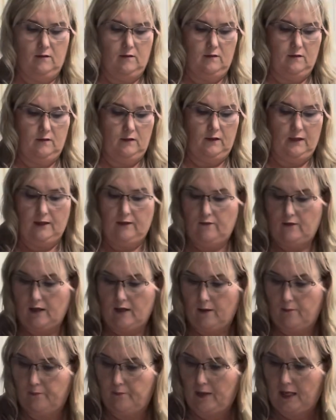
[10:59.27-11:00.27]
leave
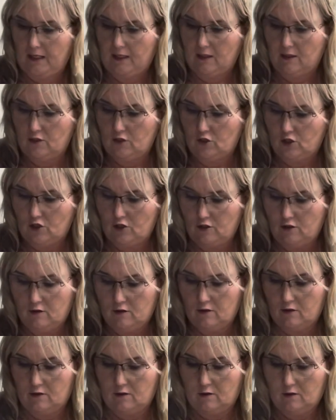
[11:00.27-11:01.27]
that bacon
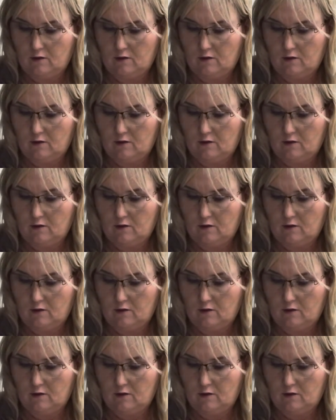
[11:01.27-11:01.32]
juice,